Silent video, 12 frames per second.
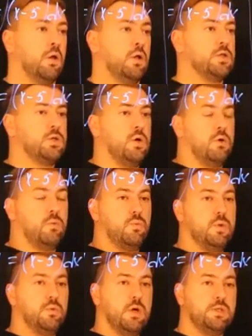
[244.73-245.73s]
So
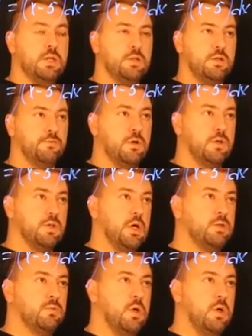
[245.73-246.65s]
when we identify that,